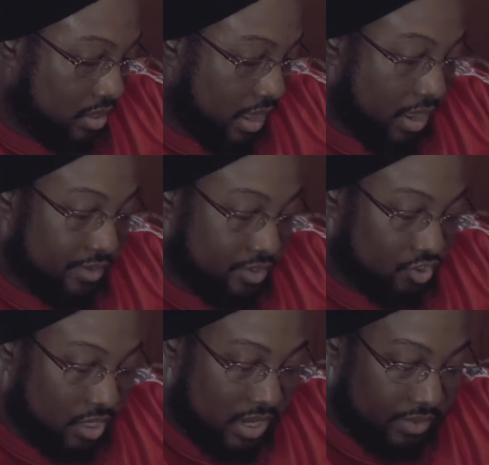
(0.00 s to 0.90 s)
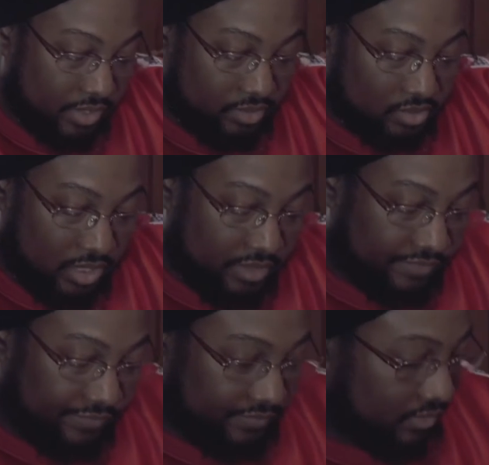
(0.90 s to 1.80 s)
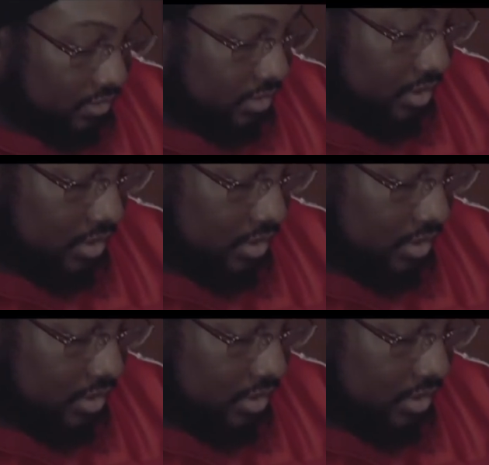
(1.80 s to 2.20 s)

and you can check out his stuff on